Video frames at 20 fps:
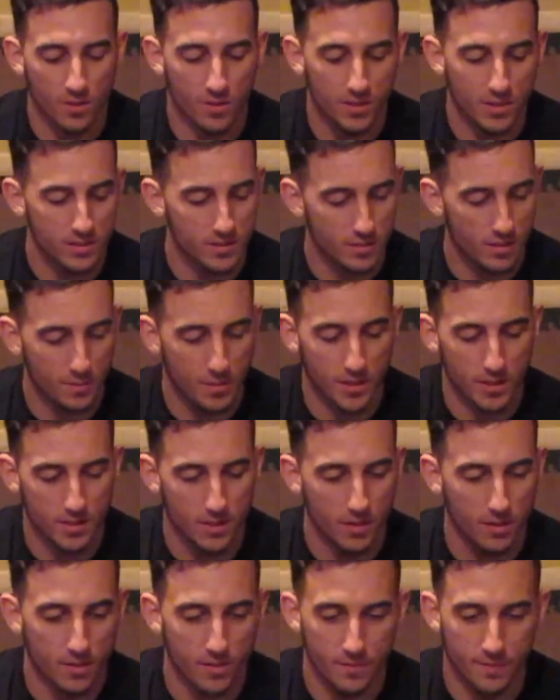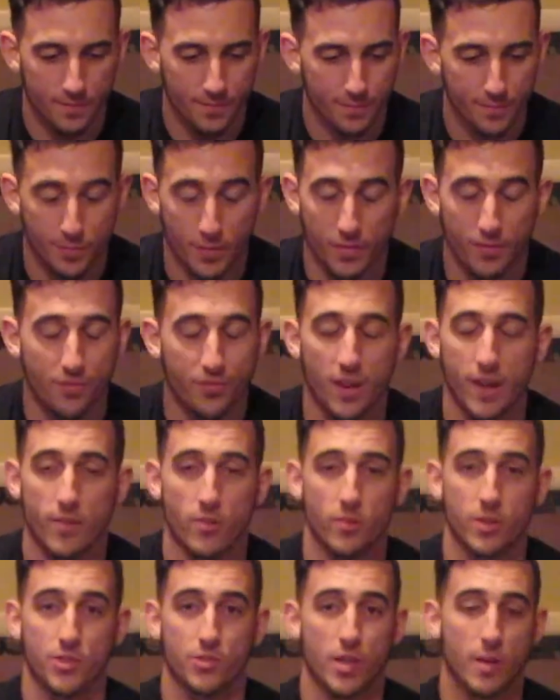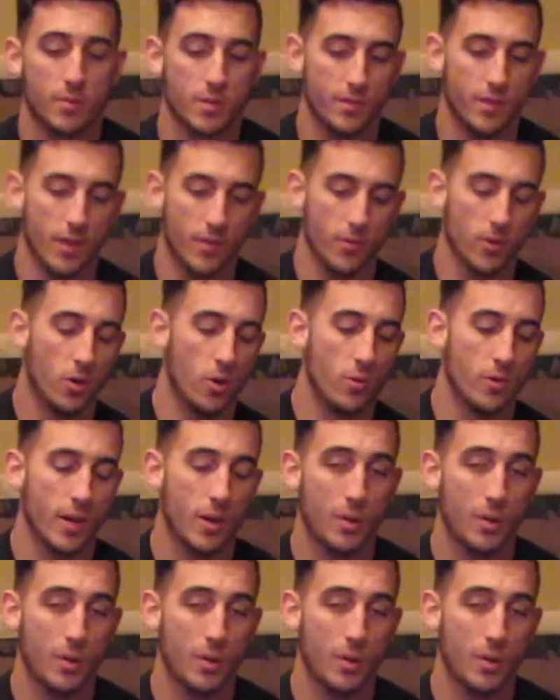These are, I mean, they're my favorite wrist wraps I've ever owned.